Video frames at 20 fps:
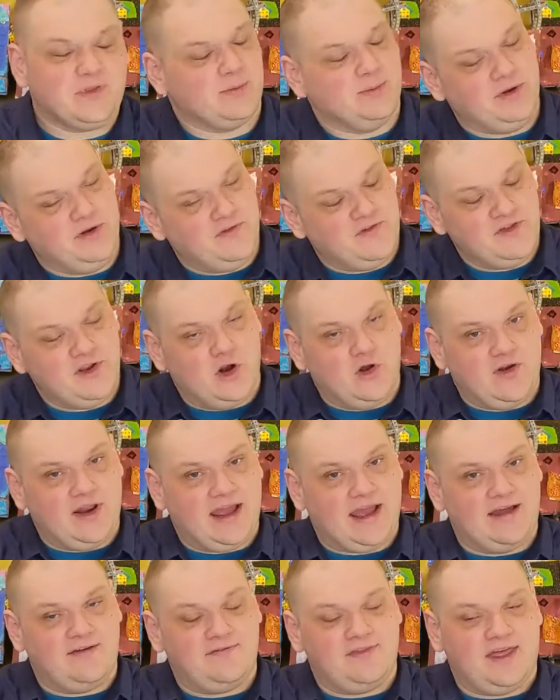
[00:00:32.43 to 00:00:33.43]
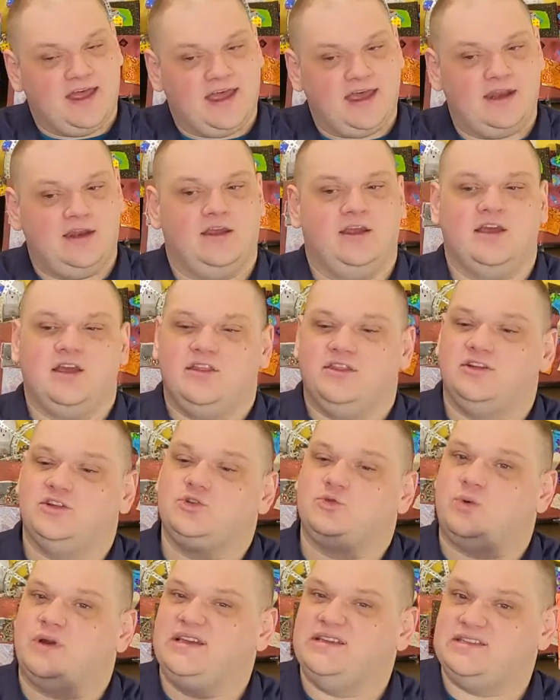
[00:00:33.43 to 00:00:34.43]
But if you don't have that,
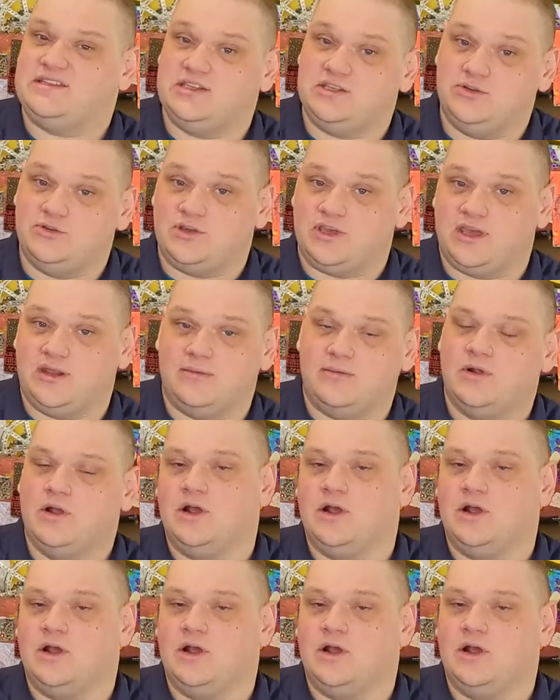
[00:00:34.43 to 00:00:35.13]
there's ways that you can